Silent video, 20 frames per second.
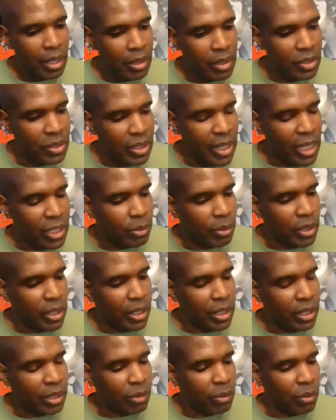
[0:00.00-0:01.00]
This next one
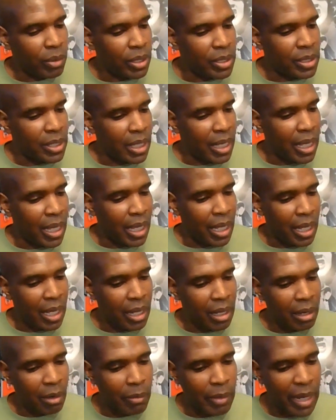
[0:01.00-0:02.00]
here was
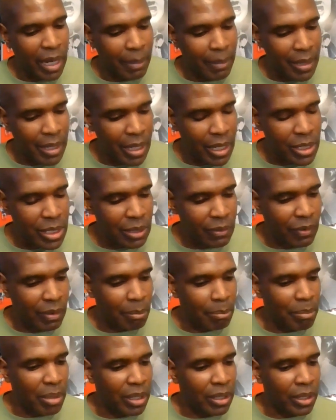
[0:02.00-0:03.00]
a recommendation
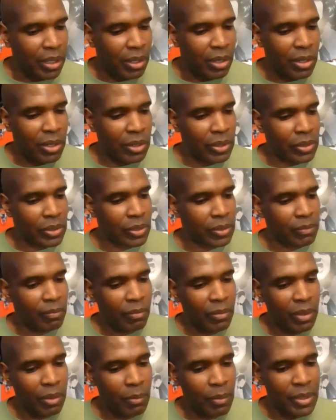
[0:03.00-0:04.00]
from Billy Hurst,
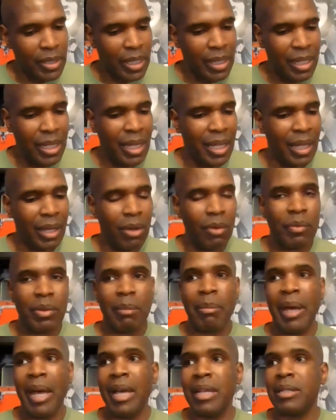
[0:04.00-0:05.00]
which I think like over the
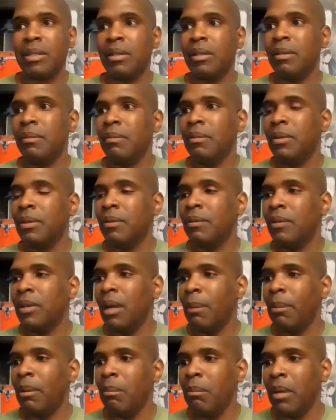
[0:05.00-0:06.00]
past
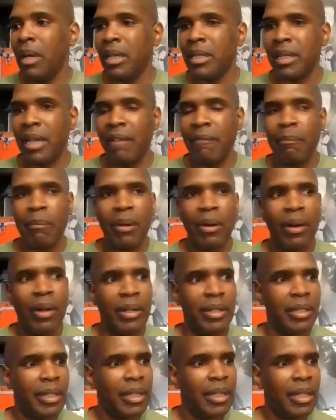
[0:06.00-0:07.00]
couple months, I've
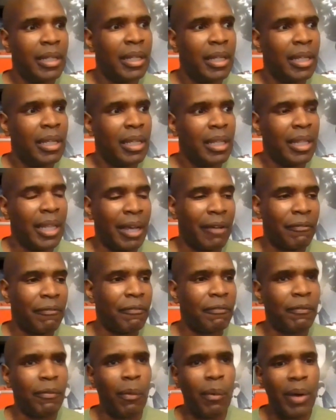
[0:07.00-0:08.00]
bought like
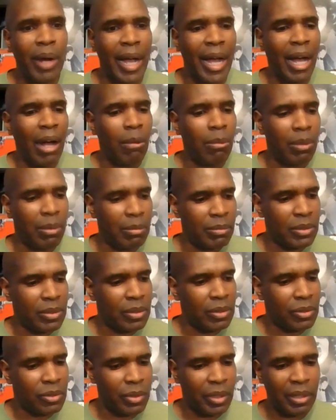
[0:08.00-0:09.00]
four
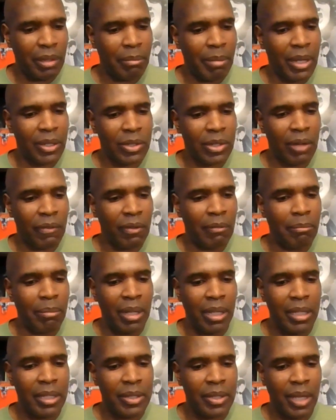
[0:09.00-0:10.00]
albums strictly based off of
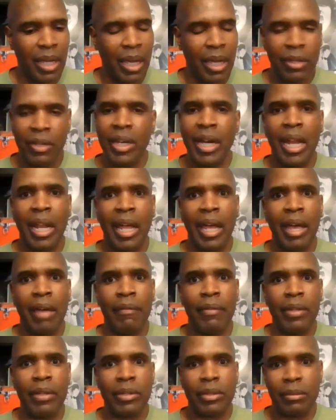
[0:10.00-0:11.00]
Billy saying, you gotta
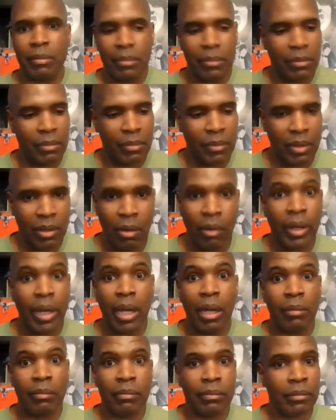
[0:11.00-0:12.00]
have this.
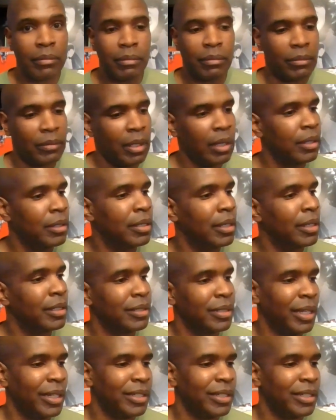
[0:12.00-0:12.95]
Okay. It's